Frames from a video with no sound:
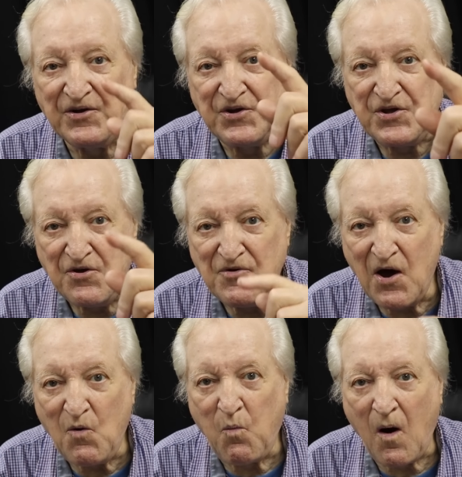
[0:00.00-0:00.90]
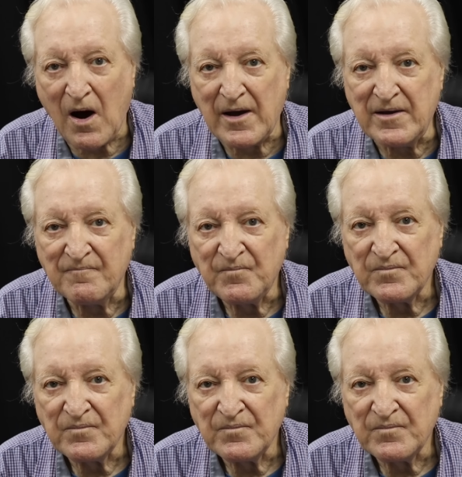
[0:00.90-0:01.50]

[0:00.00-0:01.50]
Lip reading: Do you know why